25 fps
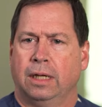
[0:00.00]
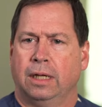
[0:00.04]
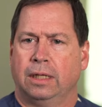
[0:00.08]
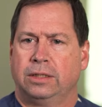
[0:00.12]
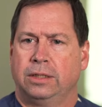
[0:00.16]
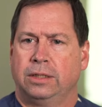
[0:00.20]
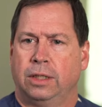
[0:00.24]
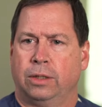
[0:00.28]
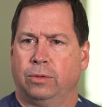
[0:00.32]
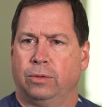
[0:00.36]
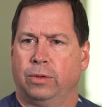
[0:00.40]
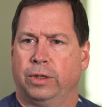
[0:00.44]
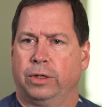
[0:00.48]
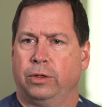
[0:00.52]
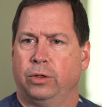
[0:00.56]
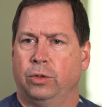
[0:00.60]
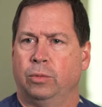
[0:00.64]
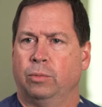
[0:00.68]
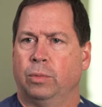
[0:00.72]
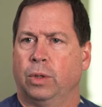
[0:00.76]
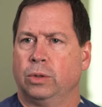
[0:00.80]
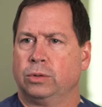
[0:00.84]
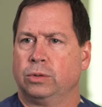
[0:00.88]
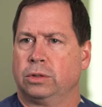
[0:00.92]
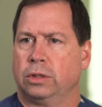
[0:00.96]
Generally
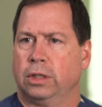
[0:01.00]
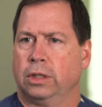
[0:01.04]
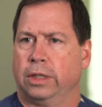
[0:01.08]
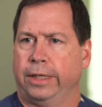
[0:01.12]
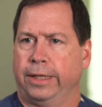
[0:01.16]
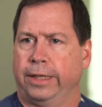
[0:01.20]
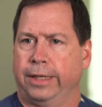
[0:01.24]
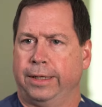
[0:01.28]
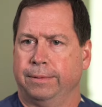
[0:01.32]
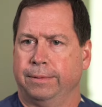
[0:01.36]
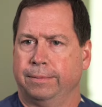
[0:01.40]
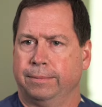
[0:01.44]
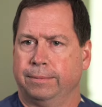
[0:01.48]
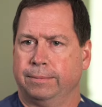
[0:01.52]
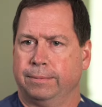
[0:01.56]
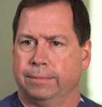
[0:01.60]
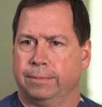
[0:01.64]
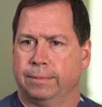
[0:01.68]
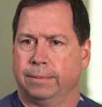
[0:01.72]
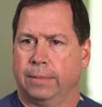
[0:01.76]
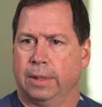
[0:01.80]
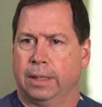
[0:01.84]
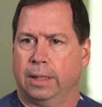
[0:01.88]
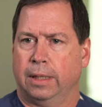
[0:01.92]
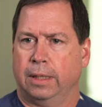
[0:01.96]
do mostly
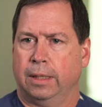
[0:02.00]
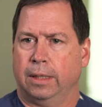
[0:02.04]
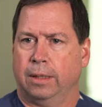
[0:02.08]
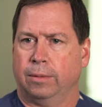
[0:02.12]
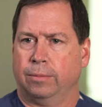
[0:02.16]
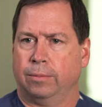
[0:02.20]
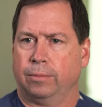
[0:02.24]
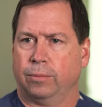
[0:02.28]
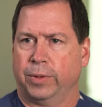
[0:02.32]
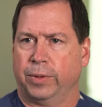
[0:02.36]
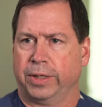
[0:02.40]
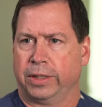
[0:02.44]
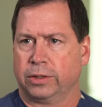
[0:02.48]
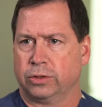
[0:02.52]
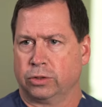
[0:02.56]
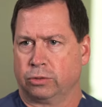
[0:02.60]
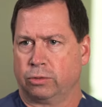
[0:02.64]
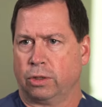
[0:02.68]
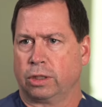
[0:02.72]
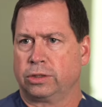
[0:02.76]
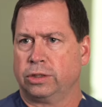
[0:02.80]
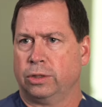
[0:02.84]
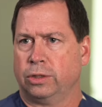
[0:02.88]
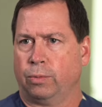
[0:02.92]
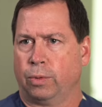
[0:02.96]

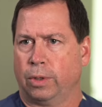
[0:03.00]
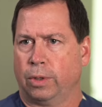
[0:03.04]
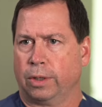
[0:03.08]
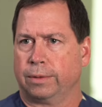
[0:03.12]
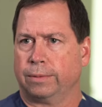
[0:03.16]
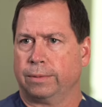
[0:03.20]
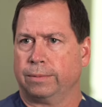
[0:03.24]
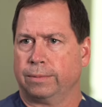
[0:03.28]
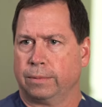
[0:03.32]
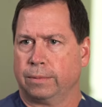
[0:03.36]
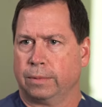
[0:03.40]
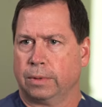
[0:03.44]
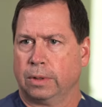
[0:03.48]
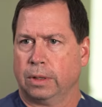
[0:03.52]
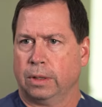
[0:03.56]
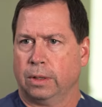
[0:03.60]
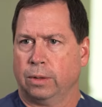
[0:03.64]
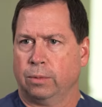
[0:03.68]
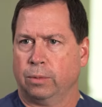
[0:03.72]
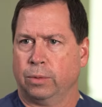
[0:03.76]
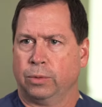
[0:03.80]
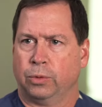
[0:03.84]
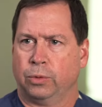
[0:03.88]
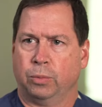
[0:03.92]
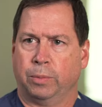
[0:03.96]
reconstruction work.
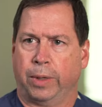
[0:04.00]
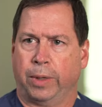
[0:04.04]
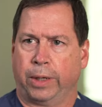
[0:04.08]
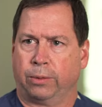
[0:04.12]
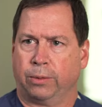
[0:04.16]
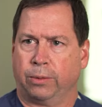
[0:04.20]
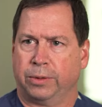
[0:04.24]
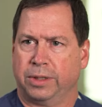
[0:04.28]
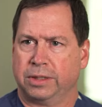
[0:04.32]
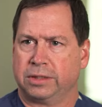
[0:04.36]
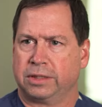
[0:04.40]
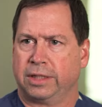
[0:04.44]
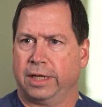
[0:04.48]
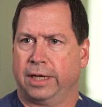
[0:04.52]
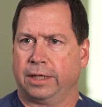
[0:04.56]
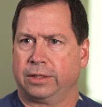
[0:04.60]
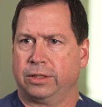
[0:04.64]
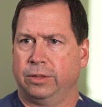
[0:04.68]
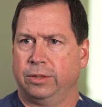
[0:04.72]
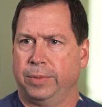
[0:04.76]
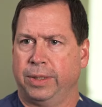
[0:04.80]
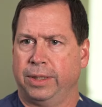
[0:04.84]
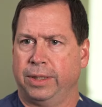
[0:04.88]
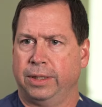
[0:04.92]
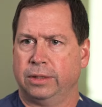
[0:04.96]
We'll do
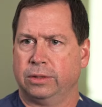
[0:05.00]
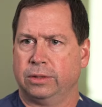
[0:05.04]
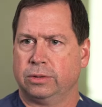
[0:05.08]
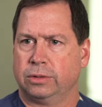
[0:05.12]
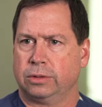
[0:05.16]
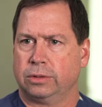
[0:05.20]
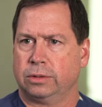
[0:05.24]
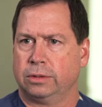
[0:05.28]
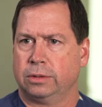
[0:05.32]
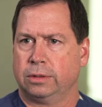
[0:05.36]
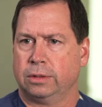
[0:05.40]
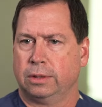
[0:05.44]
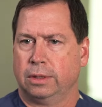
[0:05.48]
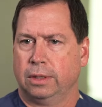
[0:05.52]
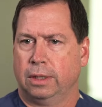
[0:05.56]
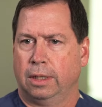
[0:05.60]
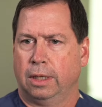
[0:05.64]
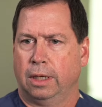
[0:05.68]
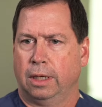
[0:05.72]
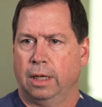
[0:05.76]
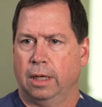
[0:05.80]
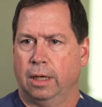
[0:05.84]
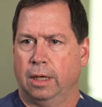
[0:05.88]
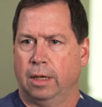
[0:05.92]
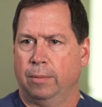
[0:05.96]
microdiscectomies,
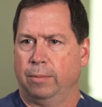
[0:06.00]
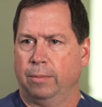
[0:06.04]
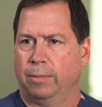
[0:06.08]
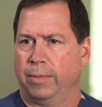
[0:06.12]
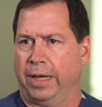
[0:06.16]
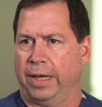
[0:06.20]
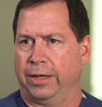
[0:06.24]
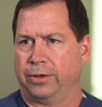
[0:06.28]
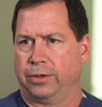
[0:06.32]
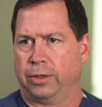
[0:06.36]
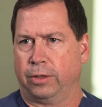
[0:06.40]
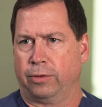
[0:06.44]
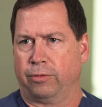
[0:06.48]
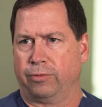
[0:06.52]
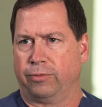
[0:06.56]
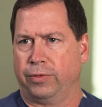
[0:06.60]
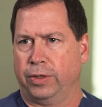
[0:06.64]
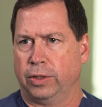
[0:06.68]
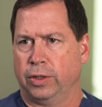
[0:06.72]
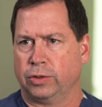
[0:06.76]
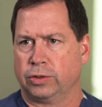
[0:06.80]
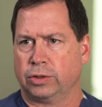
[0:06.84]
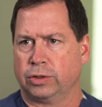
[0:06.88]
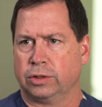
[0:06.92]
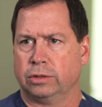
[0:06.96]
anterior
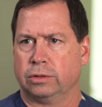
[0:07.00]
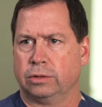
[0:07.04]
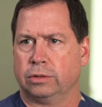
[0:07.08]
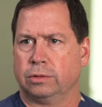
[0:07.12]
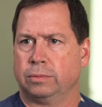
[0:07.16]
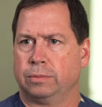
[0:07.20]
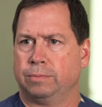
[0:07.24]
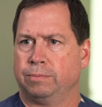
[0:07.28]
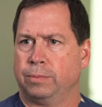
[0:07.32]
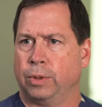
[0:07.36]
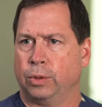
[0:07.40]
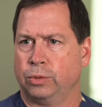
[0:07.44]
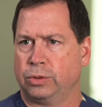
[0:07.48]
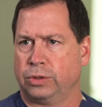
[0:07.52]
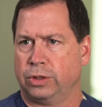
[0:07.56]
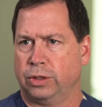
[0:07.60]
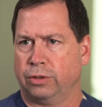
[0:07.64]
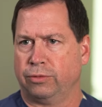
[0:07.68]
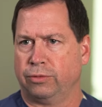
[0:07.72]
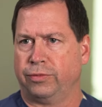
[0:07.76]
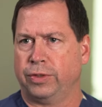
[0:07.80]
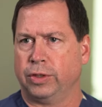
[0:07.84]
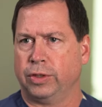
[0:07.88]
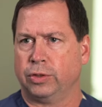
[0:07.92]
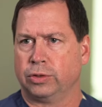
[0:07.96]
fusions,
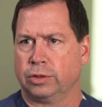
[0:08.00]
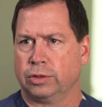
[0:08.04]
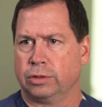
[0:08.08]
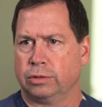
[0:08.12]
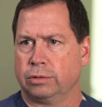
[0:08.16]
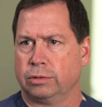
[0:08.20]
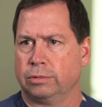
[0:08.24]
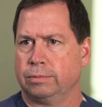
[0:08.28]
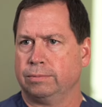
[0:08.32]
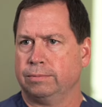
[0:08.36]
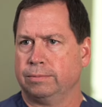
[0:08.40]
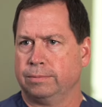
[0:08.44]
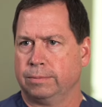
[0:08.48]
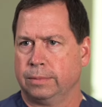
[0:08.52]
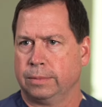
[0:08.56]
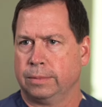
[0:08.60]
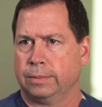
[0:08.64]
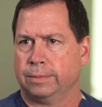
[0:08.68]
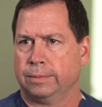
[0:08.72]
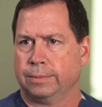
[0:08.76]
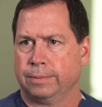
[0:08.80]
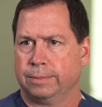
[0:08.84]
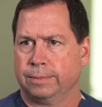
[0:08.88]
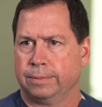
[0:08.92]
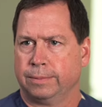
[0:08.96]
posterior fusions,
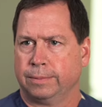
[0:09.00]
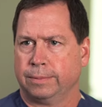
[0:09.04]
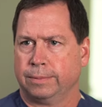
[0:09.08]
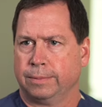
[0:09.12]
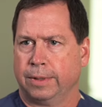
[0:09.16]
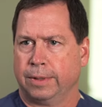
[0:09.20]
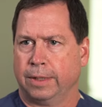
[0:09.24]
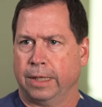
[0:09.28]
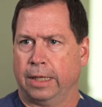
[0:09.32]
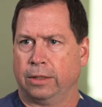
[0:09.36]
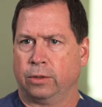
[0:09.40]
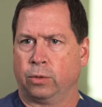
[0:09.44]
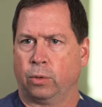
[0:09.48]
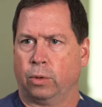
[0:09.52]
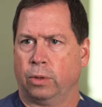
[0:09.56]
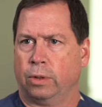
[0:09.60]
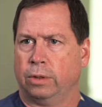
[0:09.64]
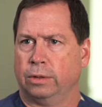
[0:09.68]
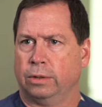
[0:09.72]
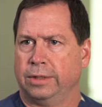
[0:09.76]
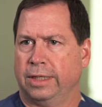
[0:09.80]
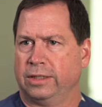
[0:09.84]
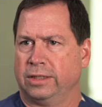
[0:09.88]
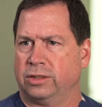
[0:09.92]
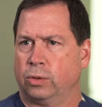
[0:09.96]
that
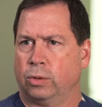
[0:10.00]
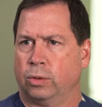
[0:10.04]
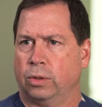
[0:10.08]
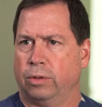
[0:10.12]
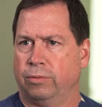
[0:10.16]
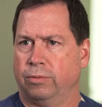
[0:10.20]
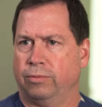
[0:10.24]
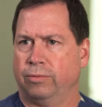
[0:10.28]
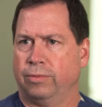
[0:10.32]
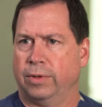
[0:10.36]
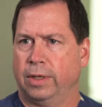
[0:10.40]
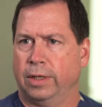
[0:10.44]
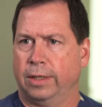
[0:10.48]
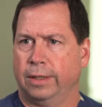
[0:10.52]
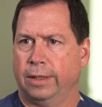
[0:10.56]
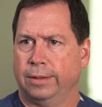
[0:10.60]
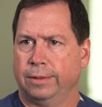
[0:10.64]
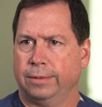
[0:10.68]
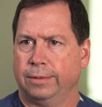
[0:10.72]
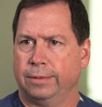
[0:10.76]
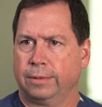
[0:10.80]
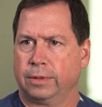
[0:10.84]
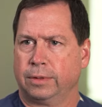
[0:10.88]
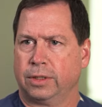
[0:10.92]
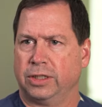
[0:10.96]
sort
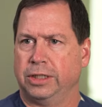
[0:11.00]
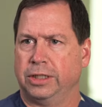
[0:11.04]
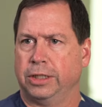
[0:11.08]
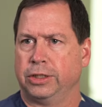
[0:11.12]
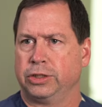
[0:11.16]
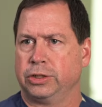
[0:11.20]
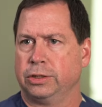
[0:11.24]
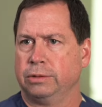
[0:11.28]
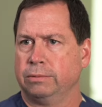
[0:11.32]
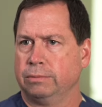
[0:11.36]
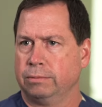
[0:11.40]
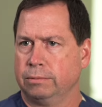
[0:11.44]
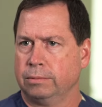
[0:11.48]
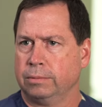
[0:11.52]
of condition.